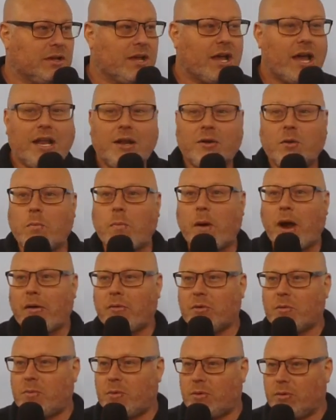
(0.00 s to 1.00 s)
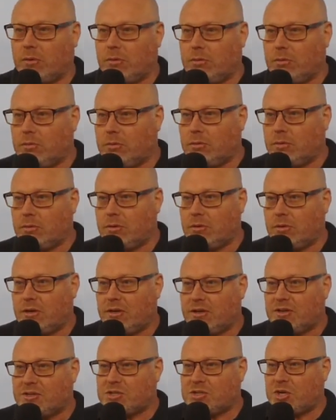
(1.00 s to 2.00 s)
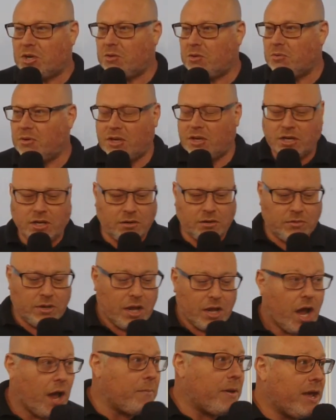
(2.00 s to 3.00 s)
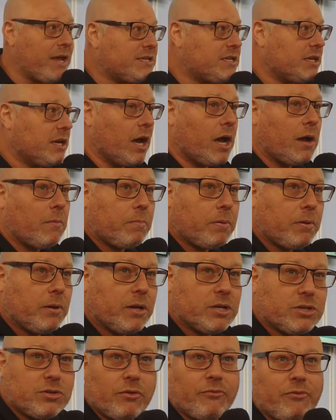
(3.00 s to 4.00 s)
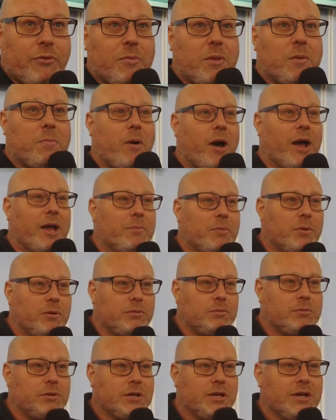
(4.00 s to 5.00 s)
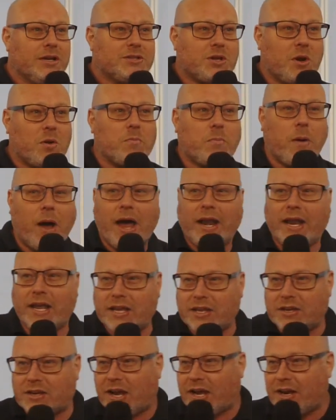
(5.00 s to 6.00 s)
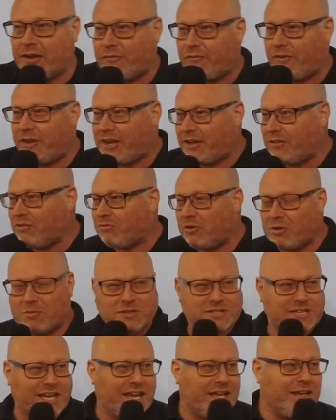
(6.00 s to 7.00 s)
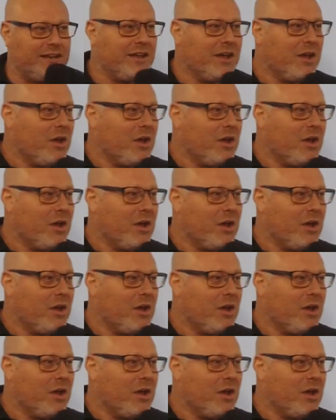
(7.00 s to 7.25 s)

A little parable to you. I made it up. It's not from the Bible. Don't panic. You're kind of flicking through and saying,